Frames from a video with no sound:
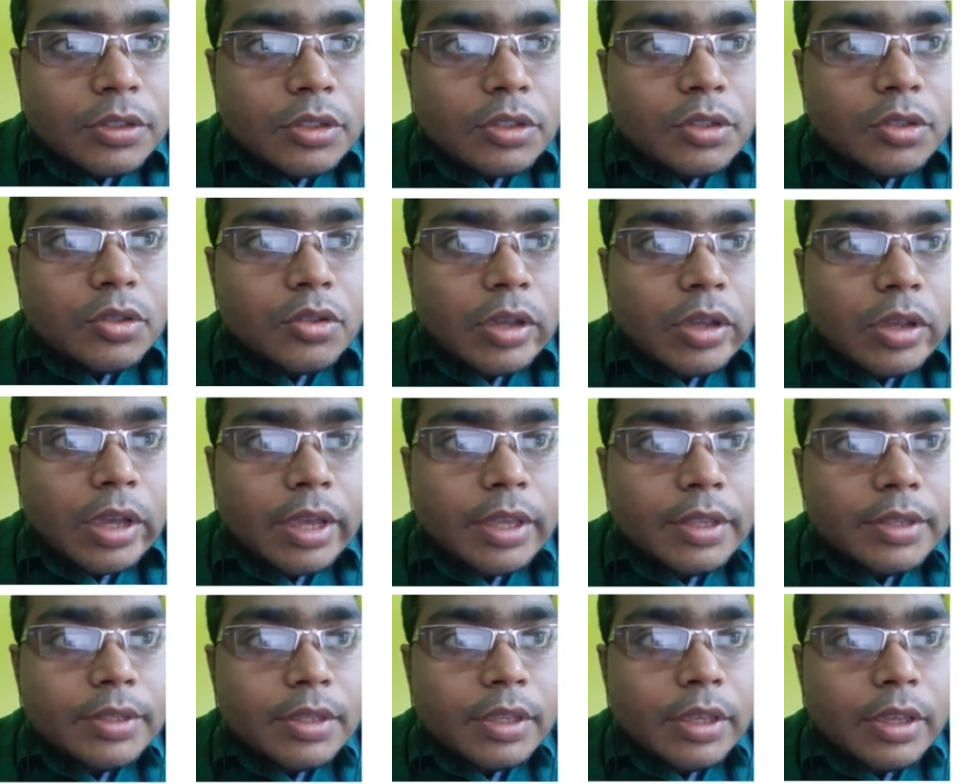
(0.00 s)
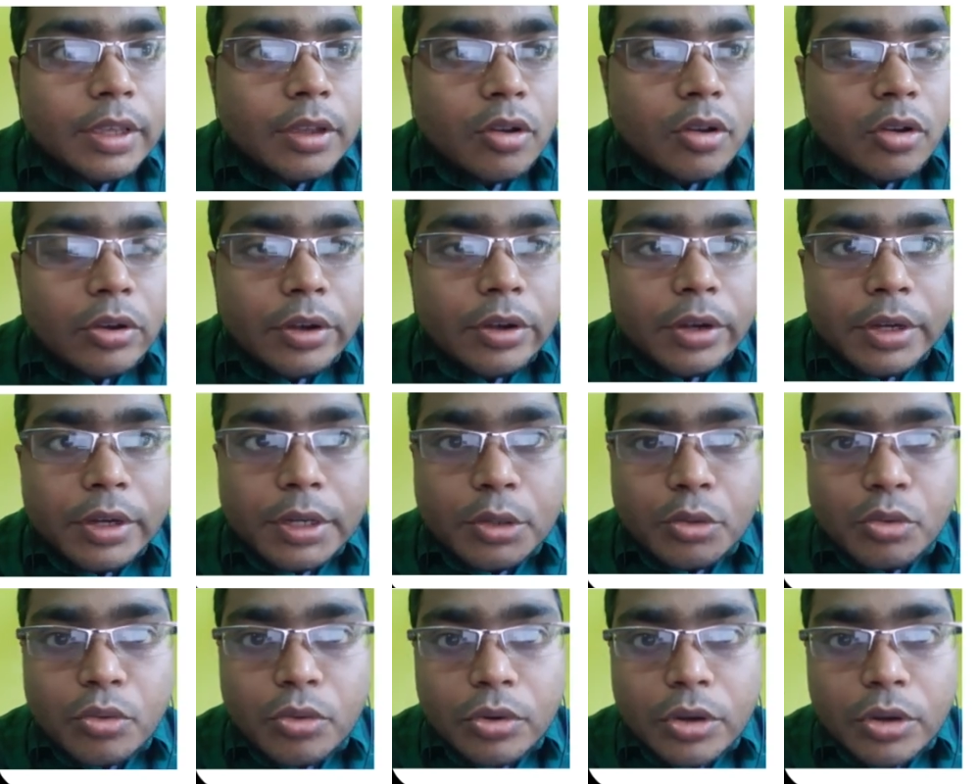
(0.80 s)
So as I
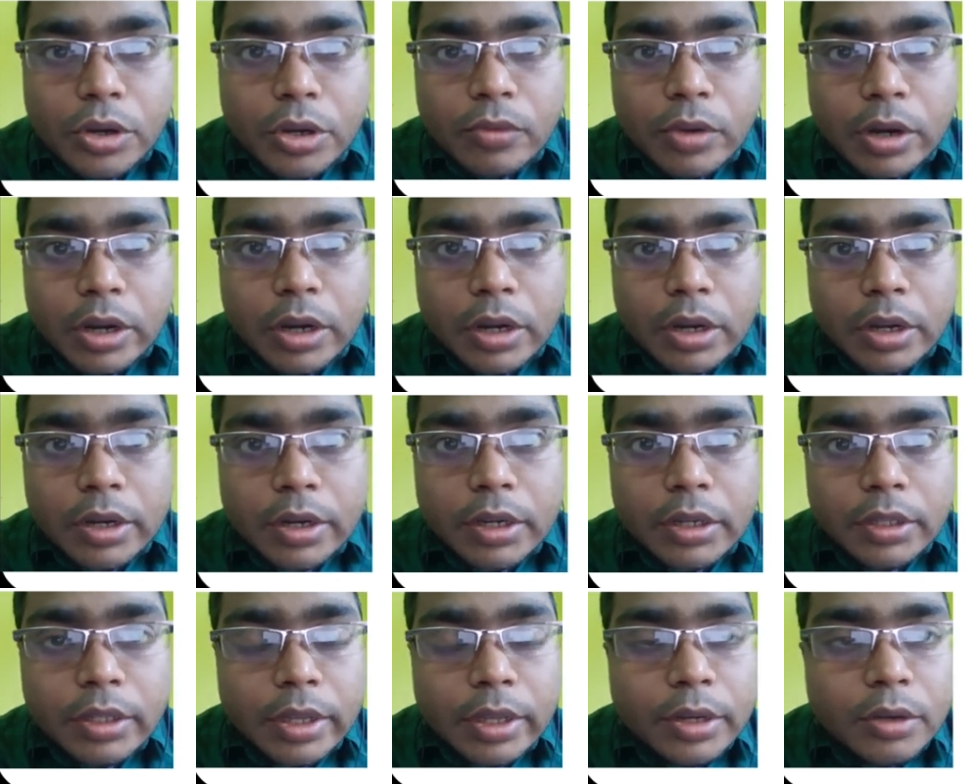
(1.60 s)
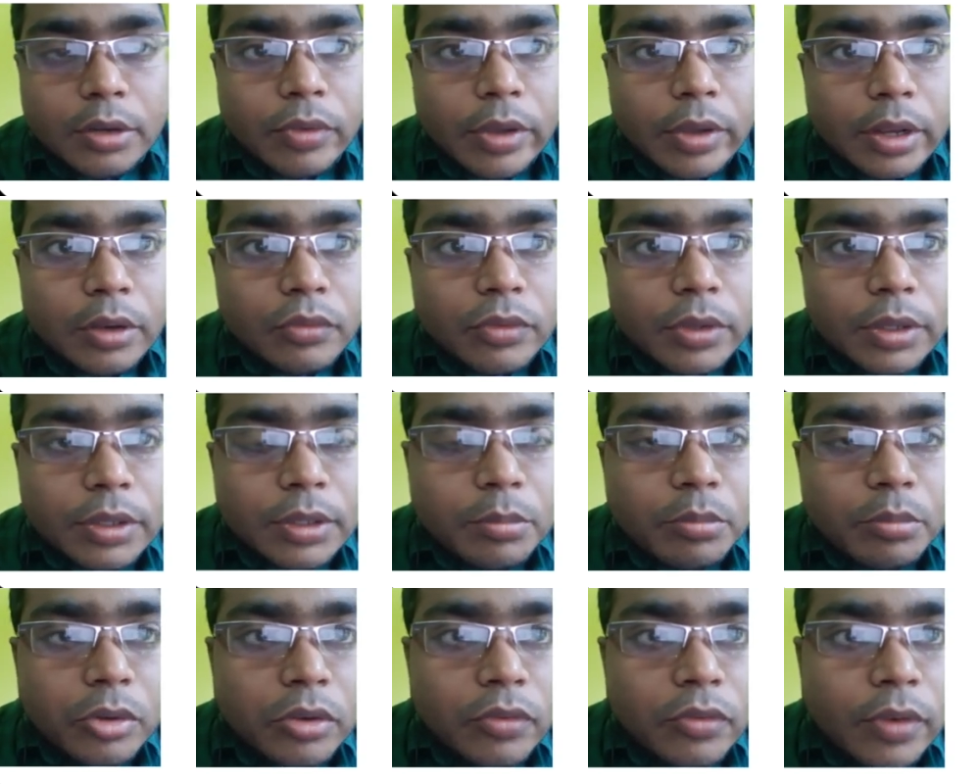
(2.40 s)
already told you earlier, that when we
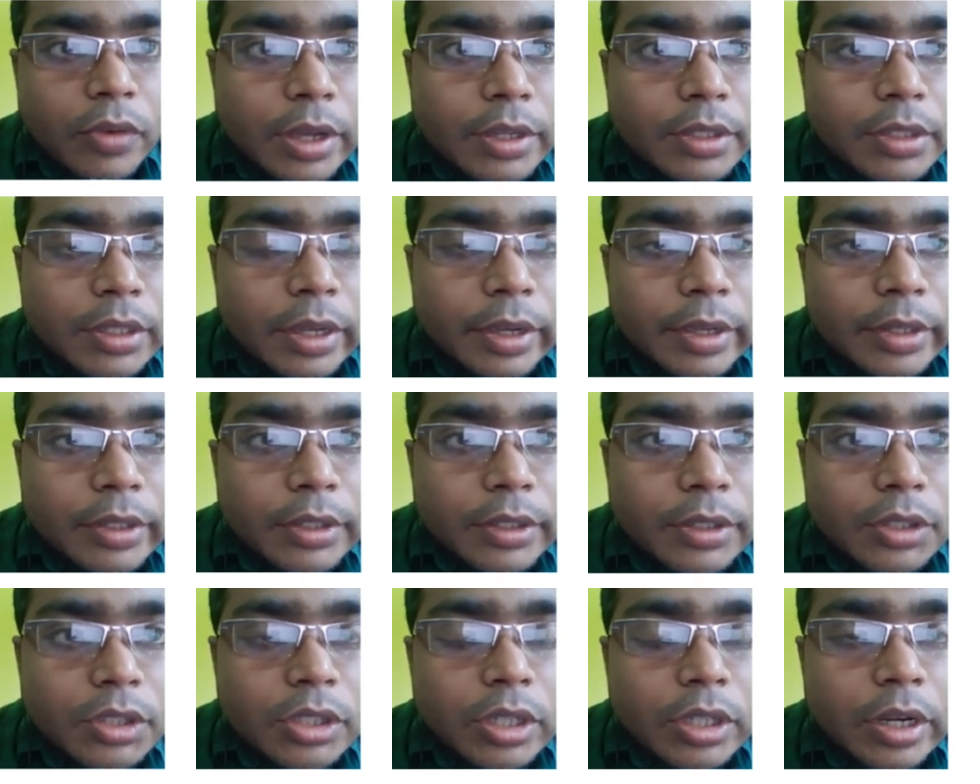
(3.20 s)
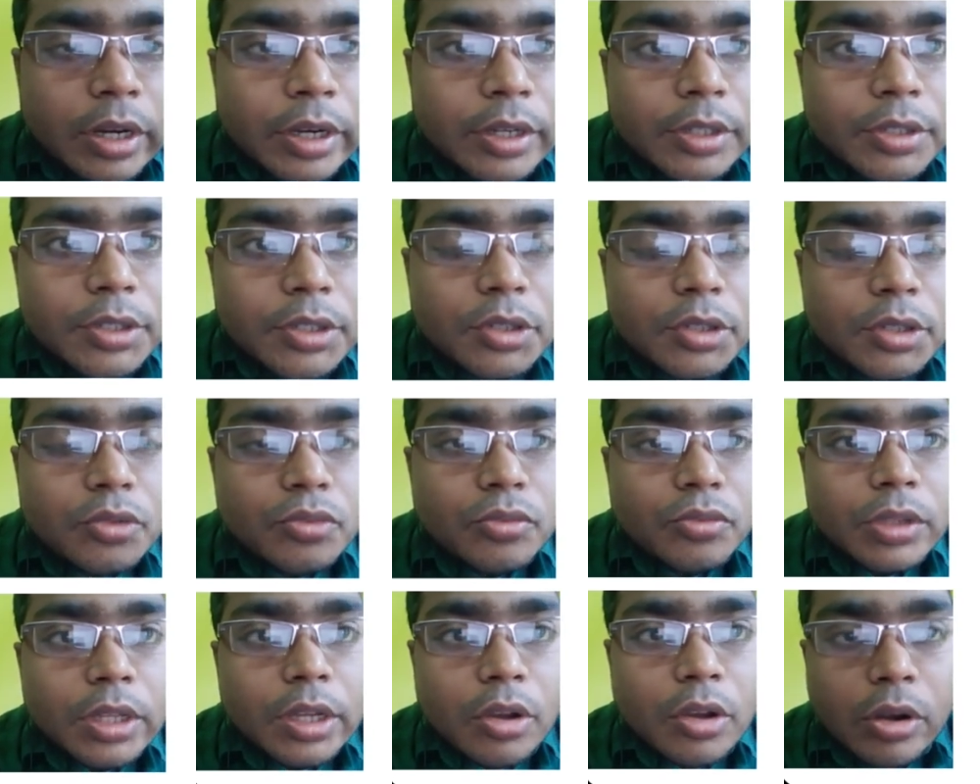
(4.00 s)
provide any charge
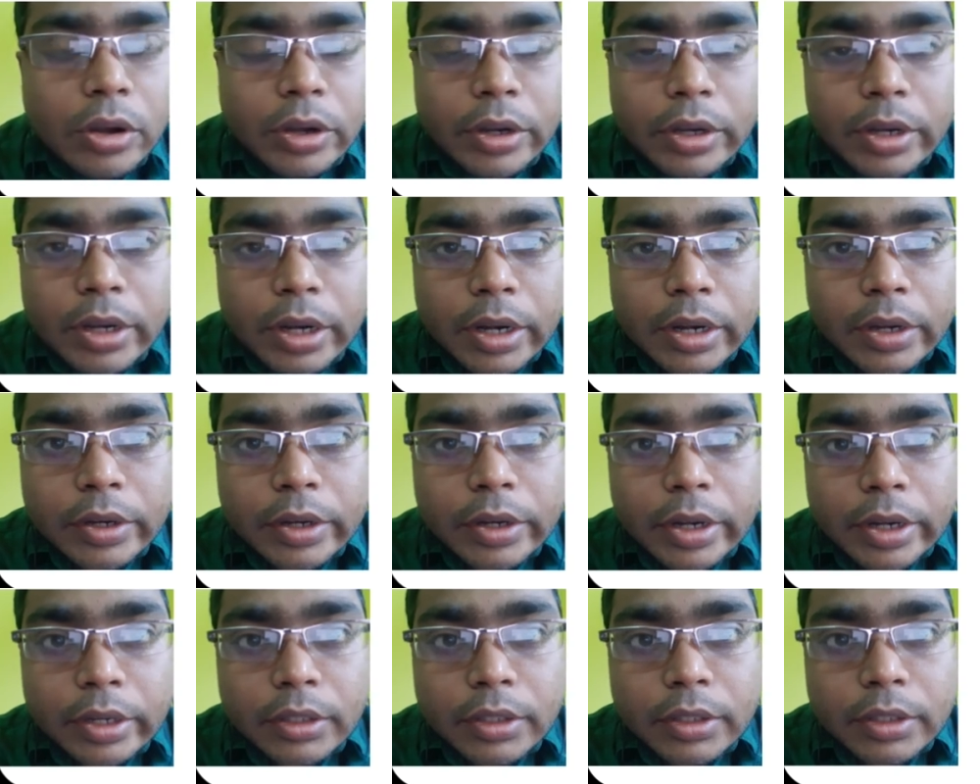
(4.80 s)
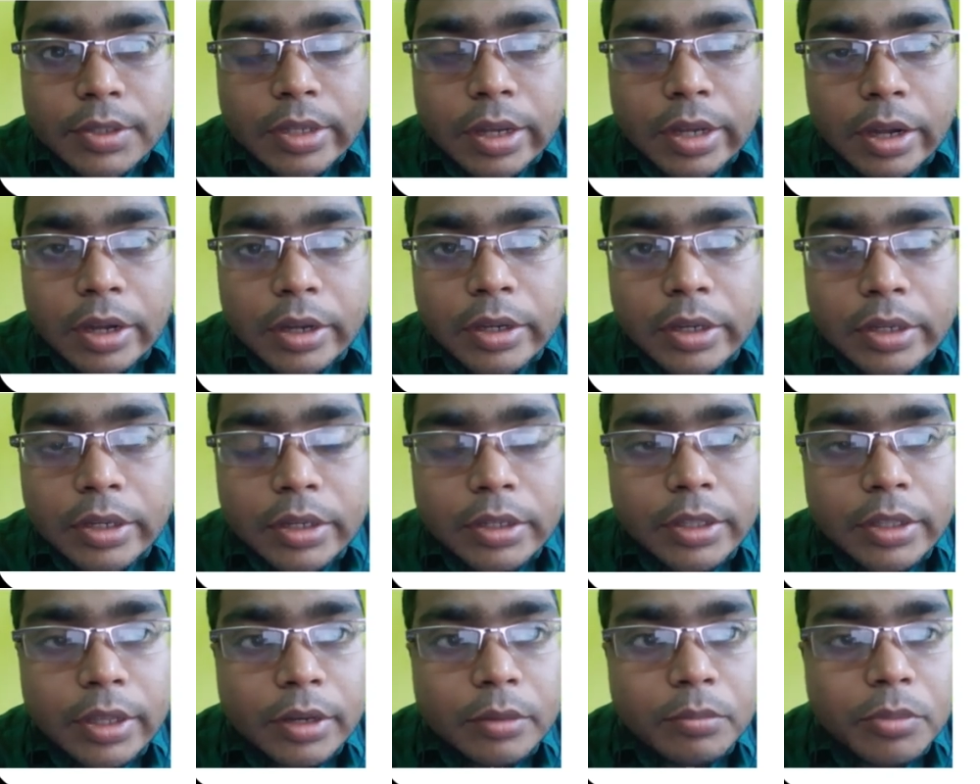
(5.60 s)
to the conductor at the center,
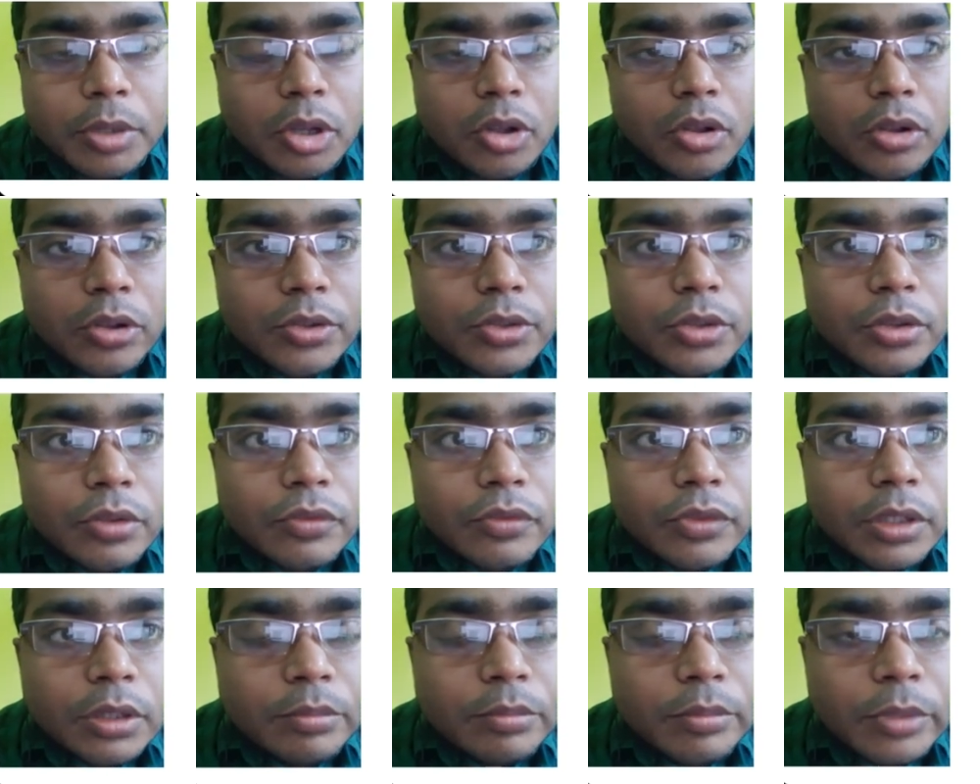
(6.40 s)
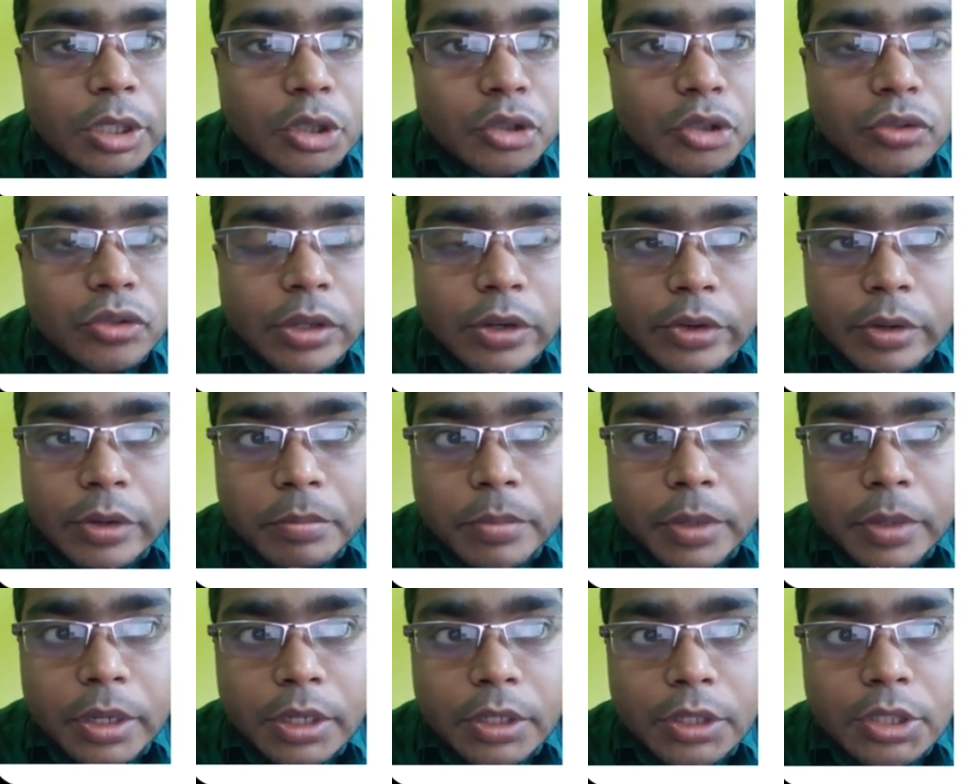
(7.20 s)
then because of the mutual
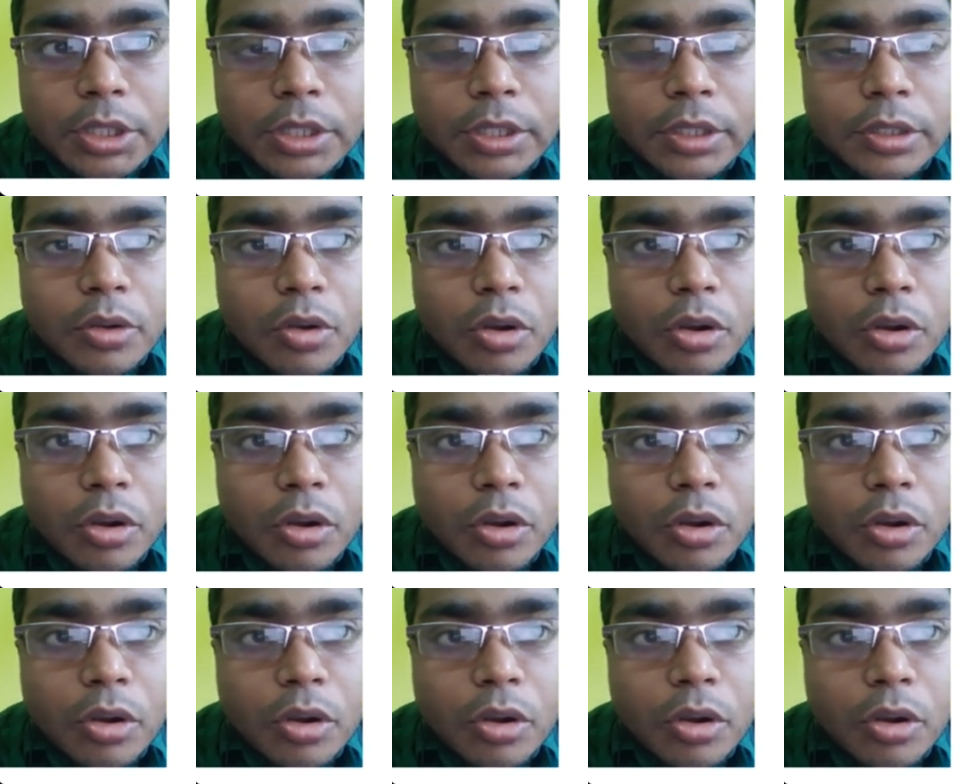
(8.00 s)
repulsion,